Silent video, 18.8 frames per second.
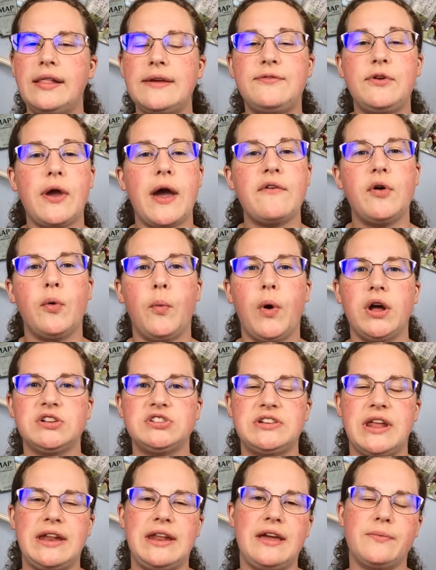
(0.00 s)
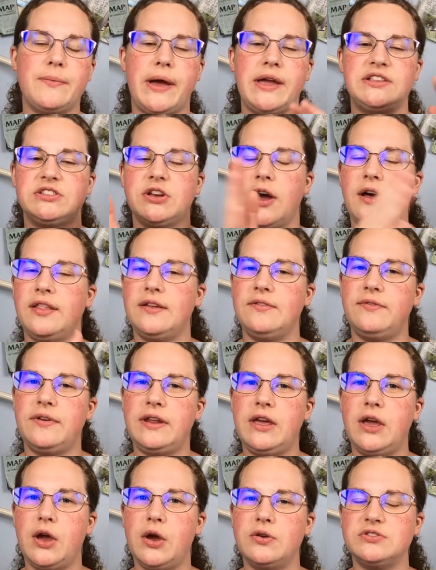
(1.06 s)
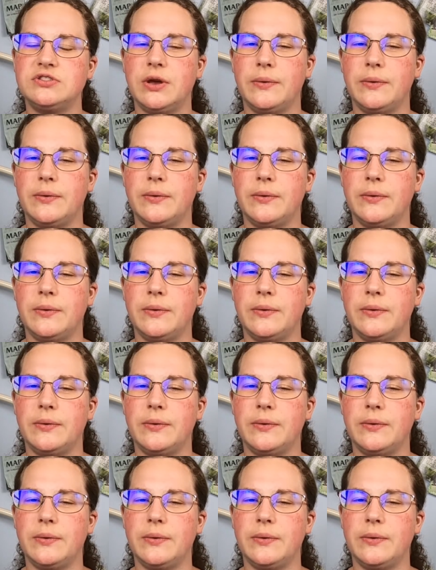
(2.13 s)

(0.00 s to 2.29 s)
If you haven't watched any of my Scotland videos,